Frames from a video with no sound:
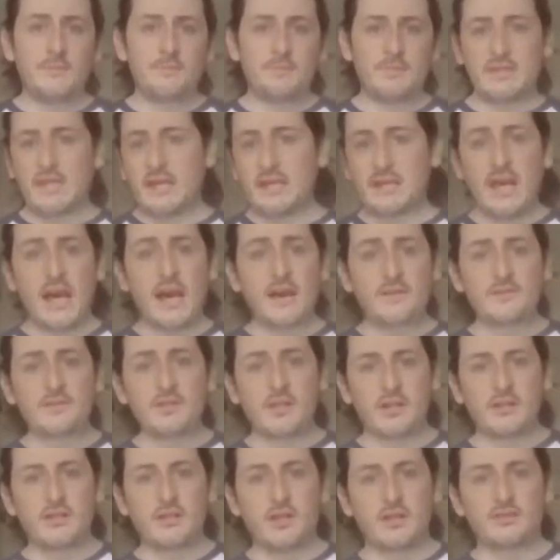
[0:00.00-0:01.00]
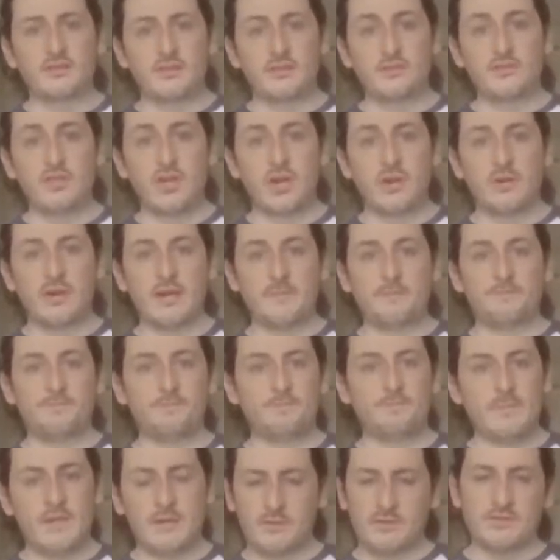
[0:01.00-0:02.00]
but then after I got to know it,
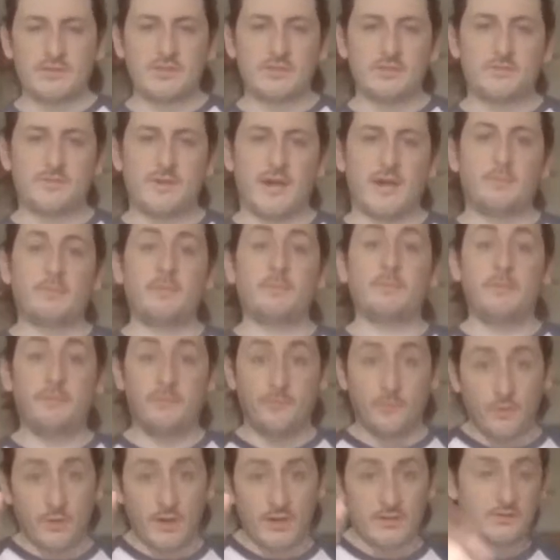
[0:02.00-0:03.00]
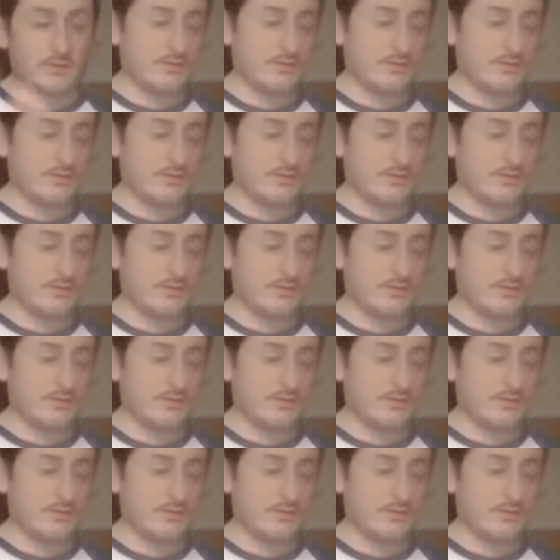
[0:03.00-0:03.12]
it was just fine. But before I